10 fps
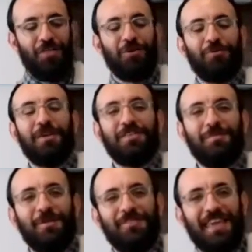The
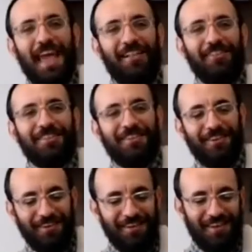rhythm of the
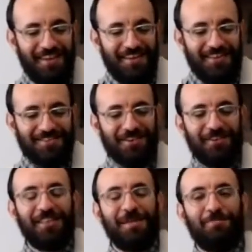calendar
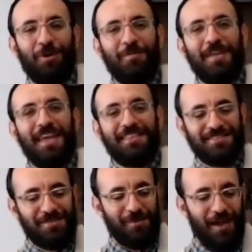certainly
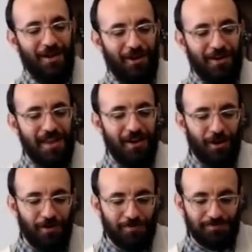permeates throughout our
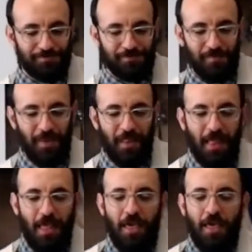year.
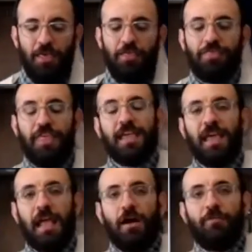
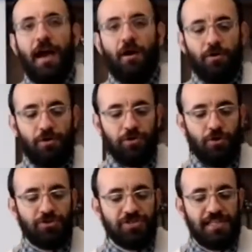Thinking of how
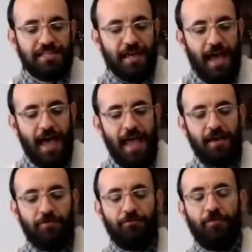closely
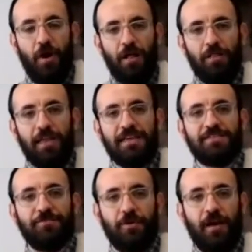tied fall
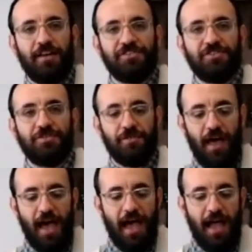is for us to
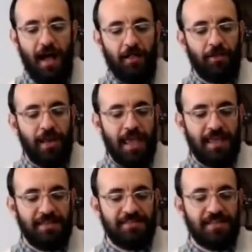the high
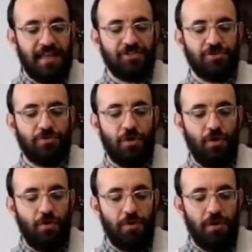holidays and
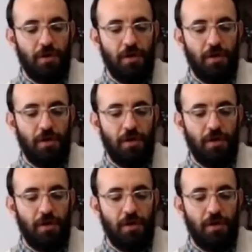Sukkot,